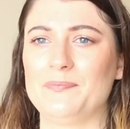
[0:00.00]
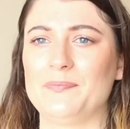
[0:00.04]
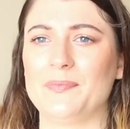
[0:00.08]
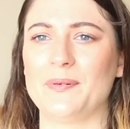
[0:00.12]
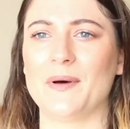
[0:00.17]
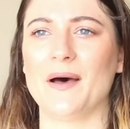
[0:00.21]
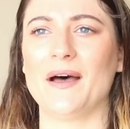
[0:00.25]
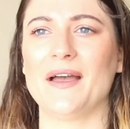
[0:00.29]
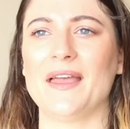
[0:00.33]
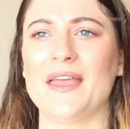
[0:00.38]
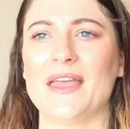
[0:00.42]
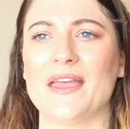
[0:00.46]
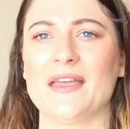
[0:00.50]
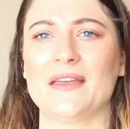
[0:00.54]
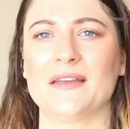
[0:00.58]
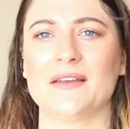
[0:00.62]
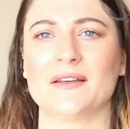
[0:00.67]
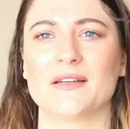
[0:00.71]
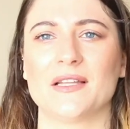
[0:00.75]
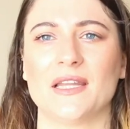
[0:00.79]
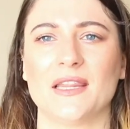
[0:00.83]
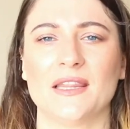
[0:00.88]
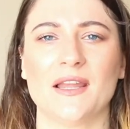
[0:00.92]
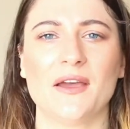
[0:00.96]

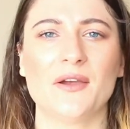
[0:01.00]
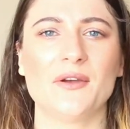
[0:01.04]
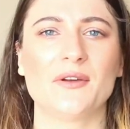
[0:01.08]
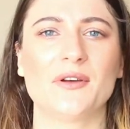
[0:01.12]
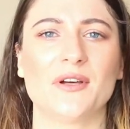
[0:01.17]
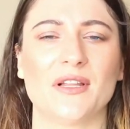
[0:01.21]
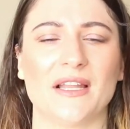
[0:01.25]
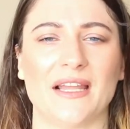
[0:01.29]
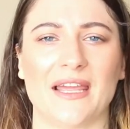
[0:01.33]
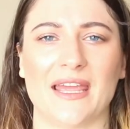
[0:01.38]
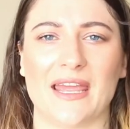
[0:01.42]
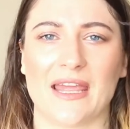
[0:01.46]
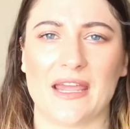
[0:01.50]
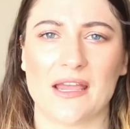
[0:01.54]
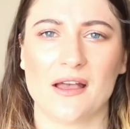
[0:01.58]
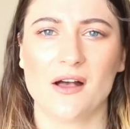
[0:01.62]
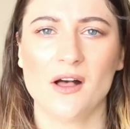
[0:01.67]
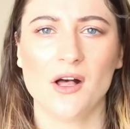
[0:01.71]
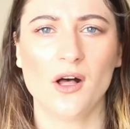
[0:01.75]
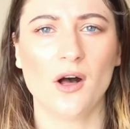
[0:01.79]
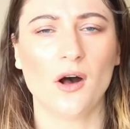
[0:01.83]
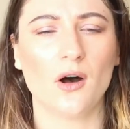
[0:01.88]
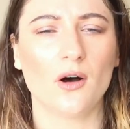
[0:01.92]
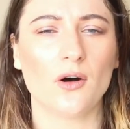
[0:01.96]
buying locally,
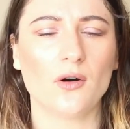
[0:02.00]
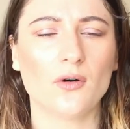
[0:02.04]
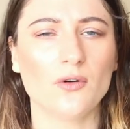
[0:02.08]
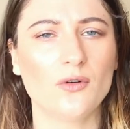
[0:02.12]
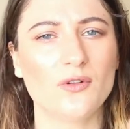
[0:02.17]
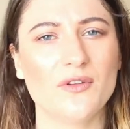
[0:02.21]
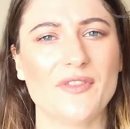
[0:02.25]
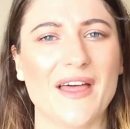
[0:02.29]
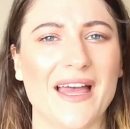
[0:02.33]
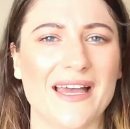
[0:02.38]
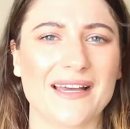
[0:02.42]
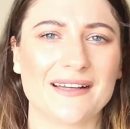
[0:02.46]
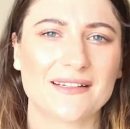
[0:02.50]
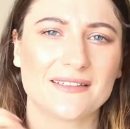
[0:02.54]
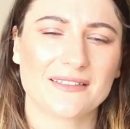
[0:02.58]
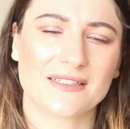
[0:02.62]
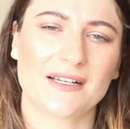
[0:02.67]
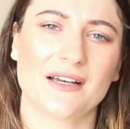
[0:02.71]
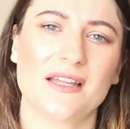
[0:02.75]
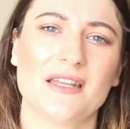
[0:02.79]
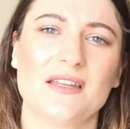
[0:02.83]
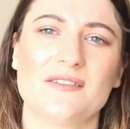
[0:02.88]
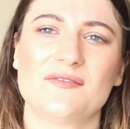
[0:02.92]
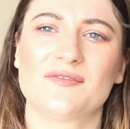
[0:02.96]
all that
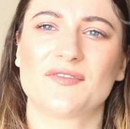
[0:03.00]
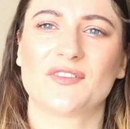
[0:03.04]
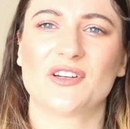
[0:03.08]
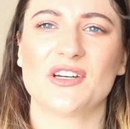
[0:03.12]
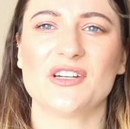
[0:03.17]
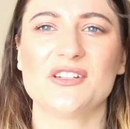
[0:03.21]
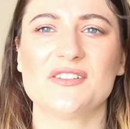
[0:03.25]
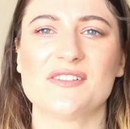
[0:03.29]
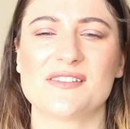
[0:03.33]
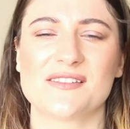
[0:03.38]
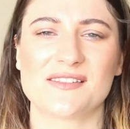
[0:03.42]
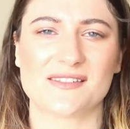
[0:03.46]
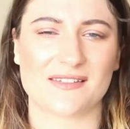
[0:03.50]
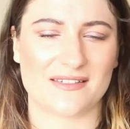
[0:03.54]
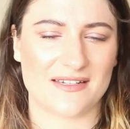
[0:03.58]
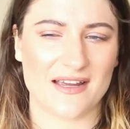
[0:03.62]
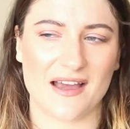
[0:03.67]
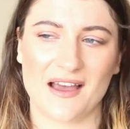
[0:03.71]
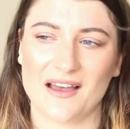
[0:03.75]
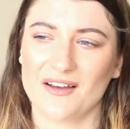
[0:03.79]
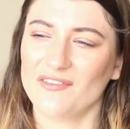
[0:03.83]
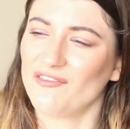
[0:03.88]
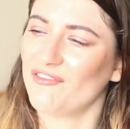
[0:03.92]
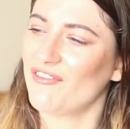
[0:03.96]
kind of good
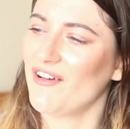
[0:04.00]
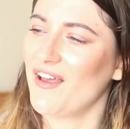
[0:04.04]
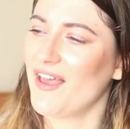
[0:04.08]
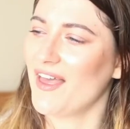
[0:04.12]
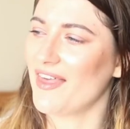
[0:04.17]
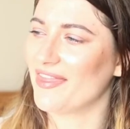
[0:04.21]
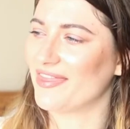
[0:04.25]
stuff